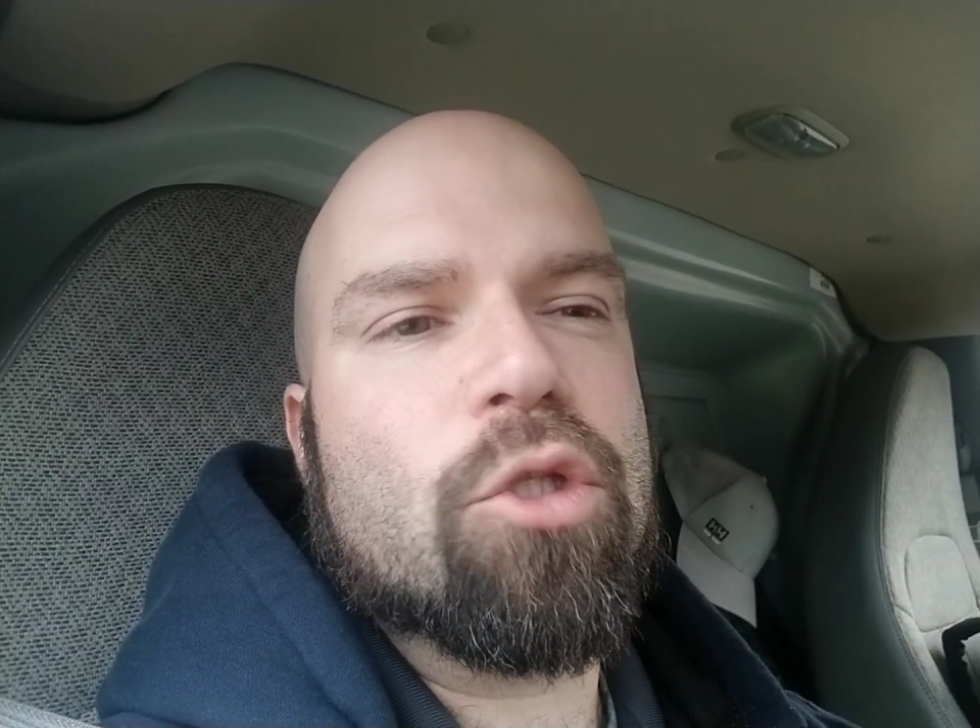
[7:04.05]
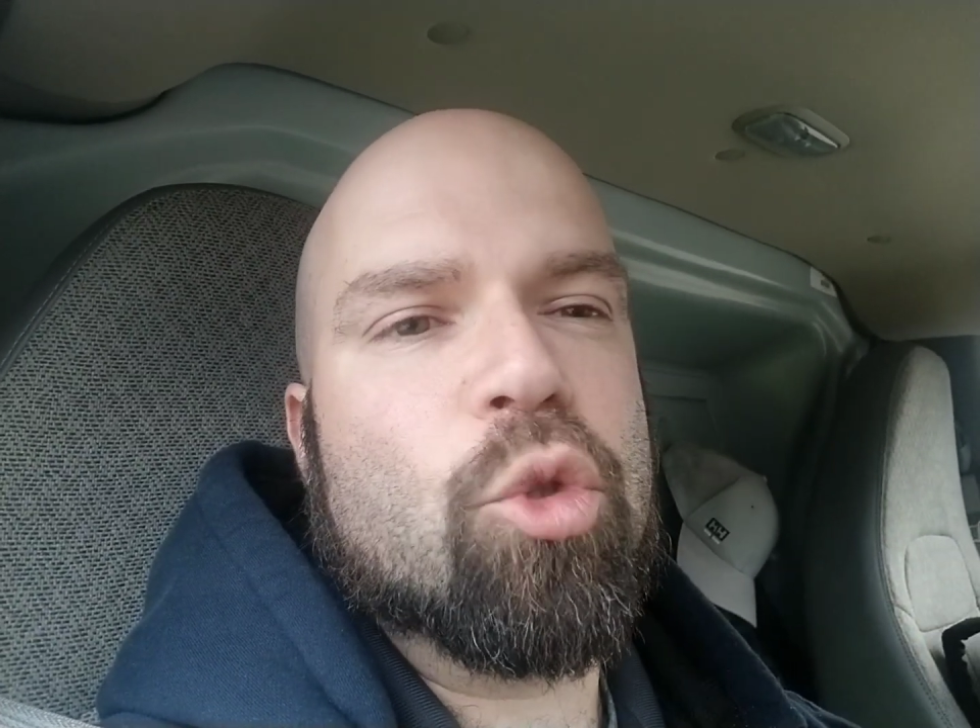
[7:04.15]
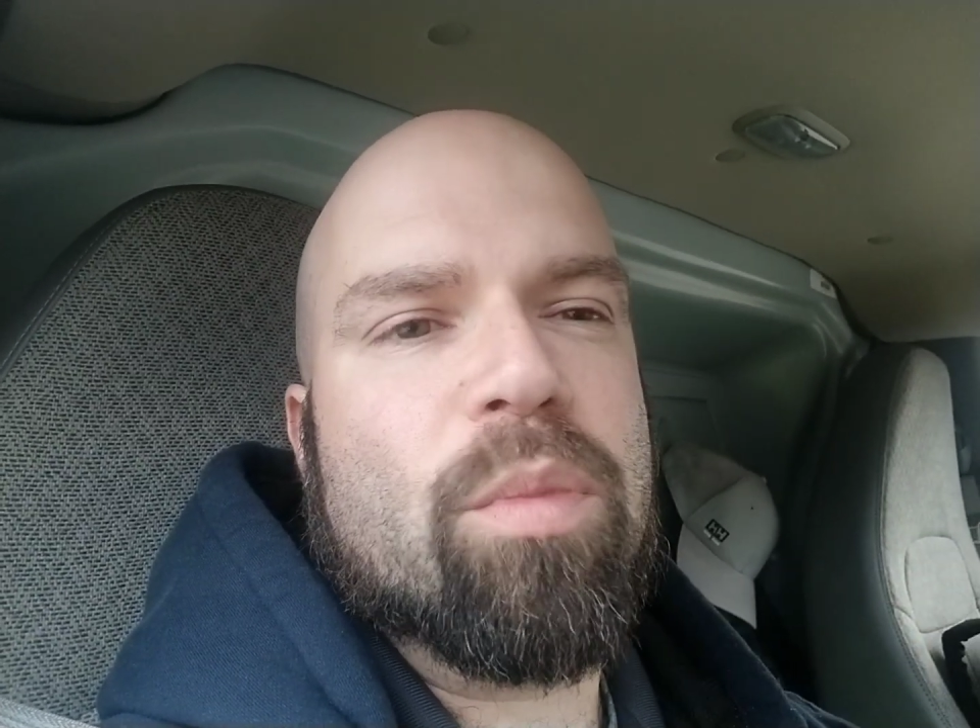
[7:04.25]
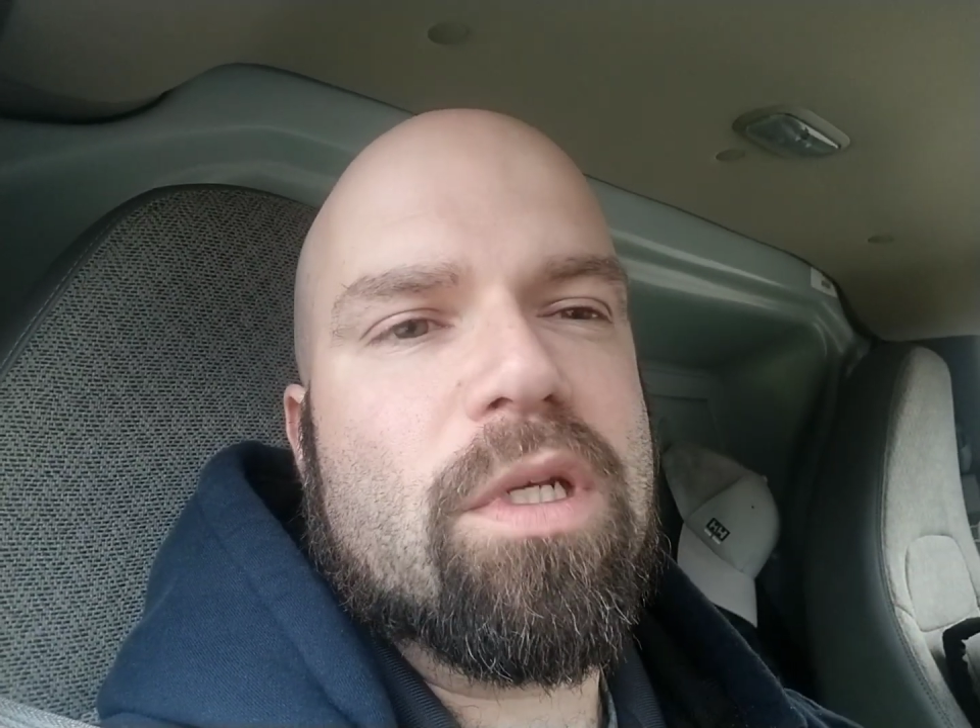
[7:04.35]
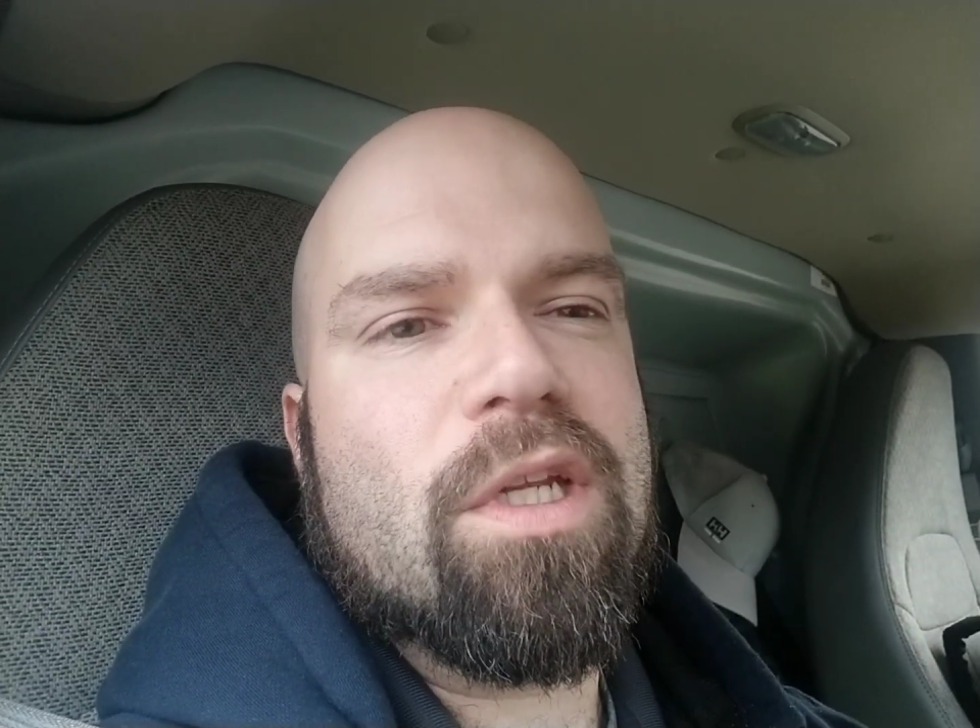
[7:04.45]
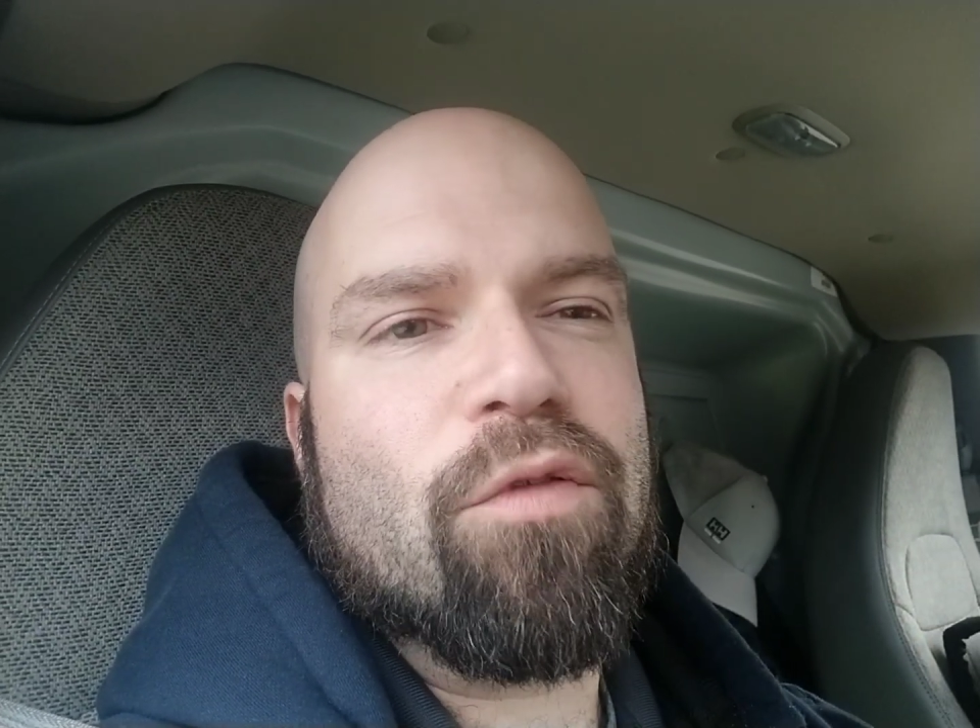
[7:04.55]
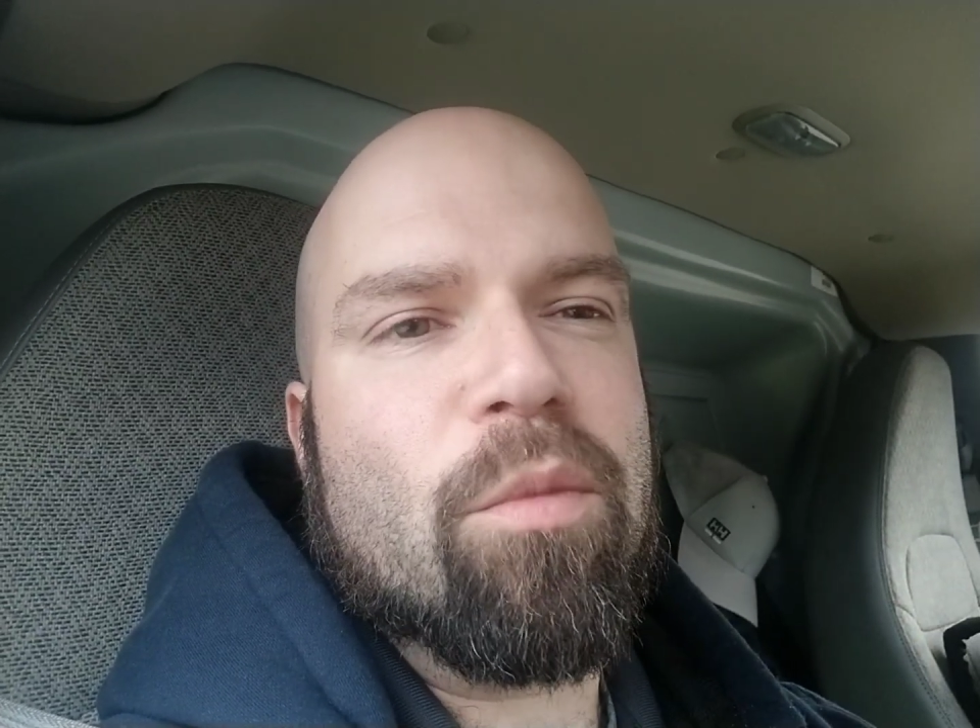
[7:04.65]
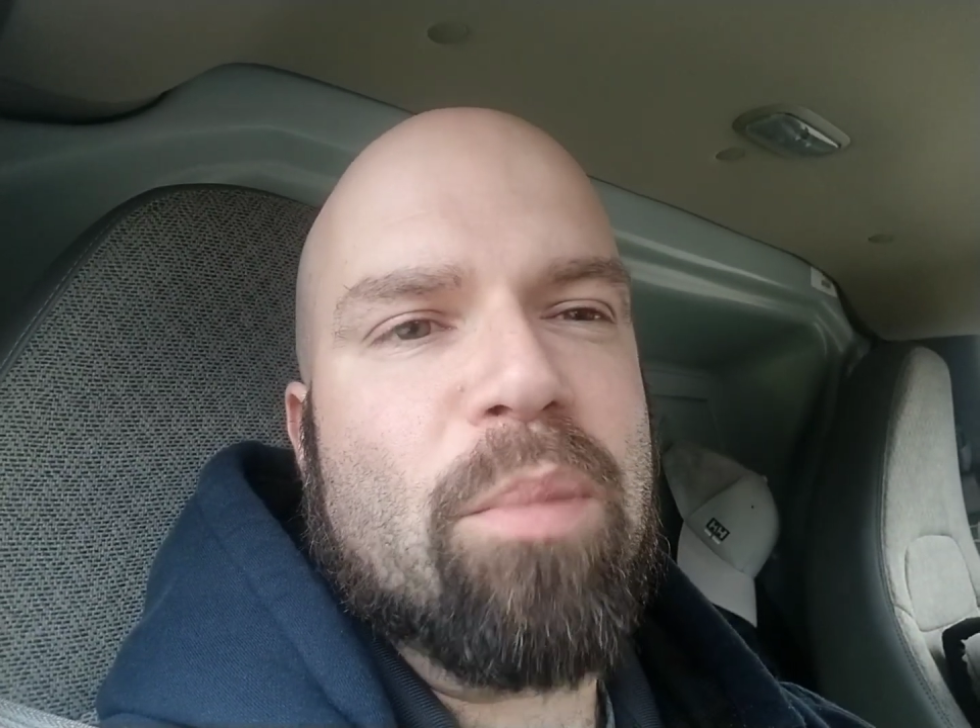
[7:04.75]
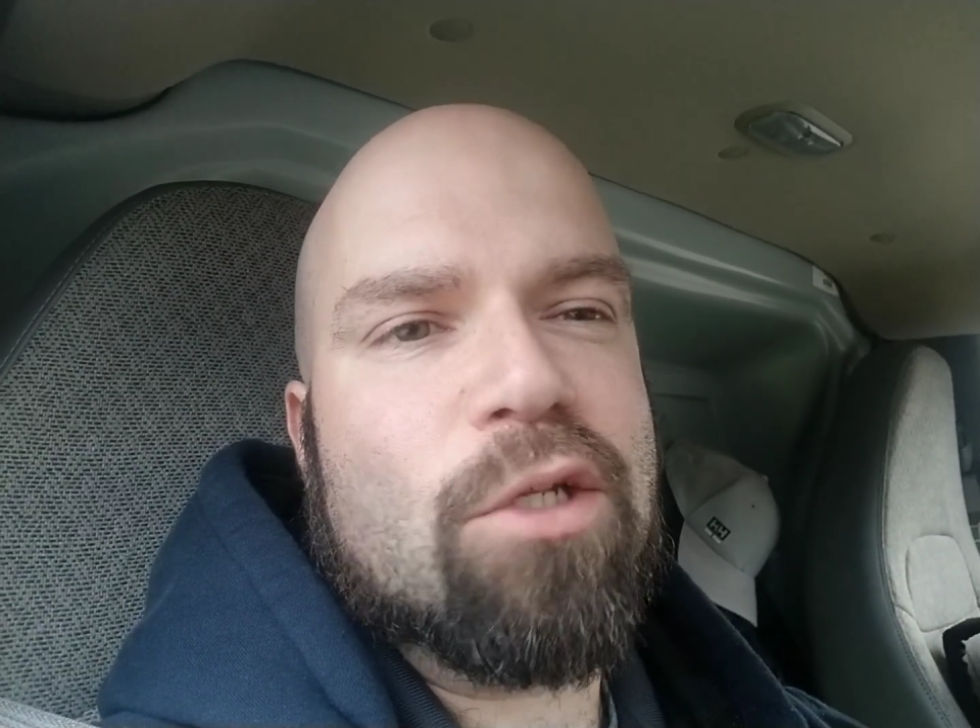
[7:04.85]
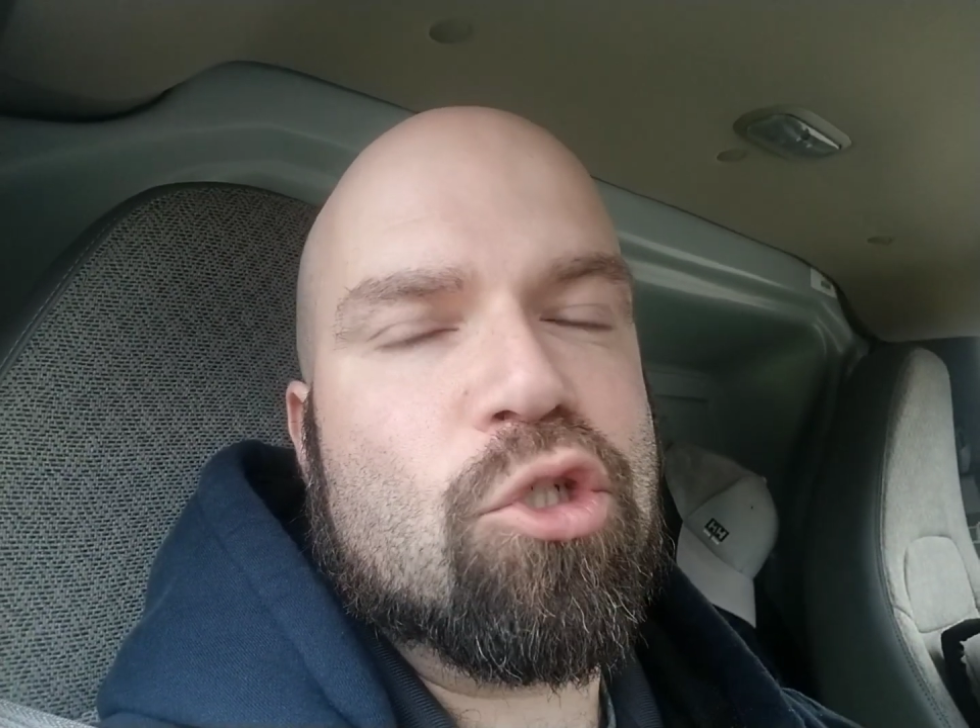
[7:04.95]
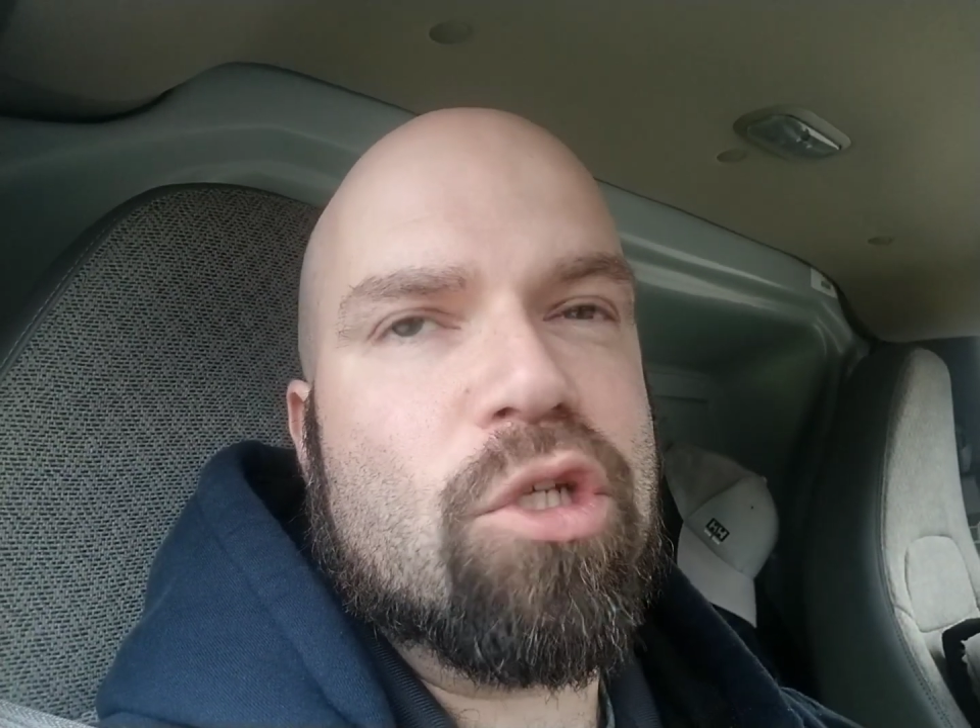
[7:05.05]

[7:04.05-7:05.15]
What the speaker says: loop a different pitch,